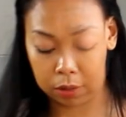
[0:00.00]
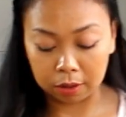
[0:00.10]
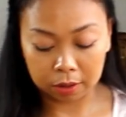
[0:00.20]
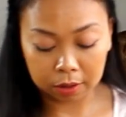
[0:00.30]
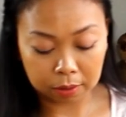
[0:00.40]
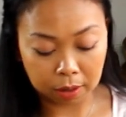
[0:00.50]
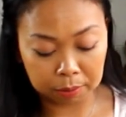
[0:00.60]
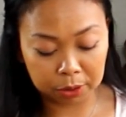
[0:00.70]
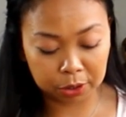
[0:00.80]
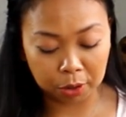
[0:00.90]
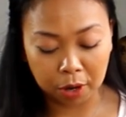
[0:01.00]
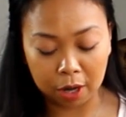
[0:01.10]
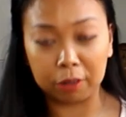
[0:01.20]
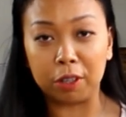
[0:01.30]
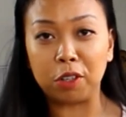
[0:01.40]
I'm so
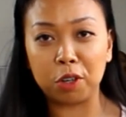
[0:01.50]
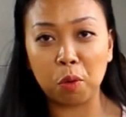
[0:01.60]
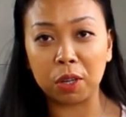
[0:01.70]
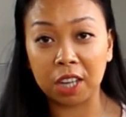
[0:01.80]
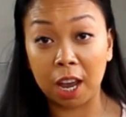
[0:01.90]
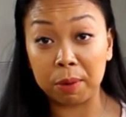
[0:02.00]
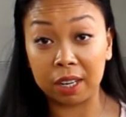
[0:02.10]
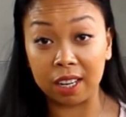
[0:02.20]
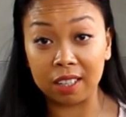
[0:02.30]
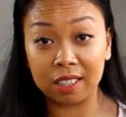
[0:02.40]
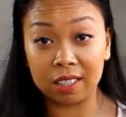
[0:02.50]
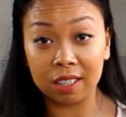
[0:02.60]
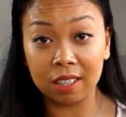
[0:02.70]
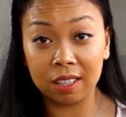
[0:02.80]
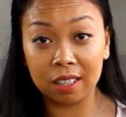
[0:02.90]
hungry. Do you know what time it is?
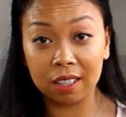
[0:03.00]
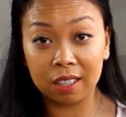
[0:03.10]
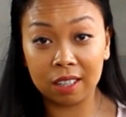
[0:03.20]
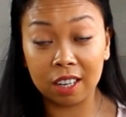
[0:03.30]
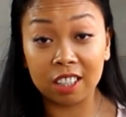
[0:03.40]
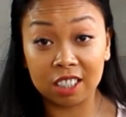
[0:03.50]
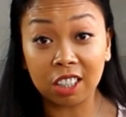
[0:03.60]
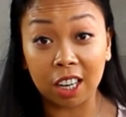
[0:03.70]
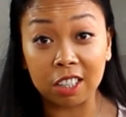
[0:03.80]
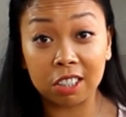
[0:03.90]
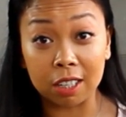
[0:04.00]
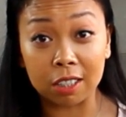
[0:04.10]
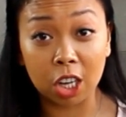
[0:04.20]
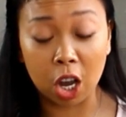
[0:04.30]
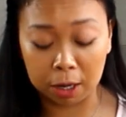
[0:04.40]
It's tasting
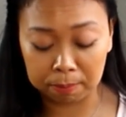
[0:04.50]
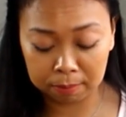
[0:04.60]
time.